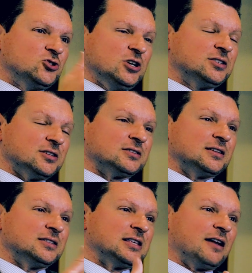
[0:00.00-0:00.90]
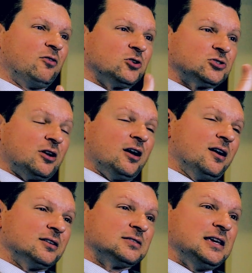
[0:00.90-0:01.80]
Jesus instead of looks on
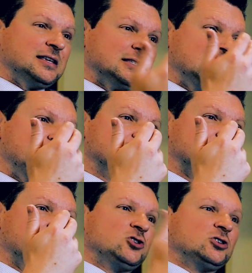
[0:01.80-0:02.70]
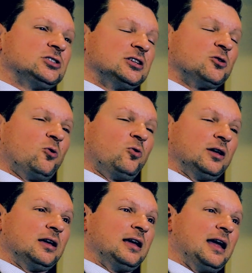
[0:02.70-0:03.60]
us. He sees Jesus as
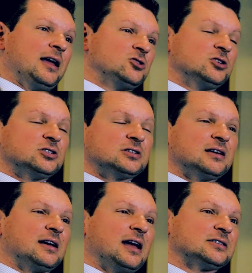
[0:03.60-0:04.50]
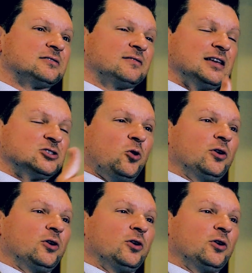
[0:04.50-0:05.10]
holy, and Jesus asks his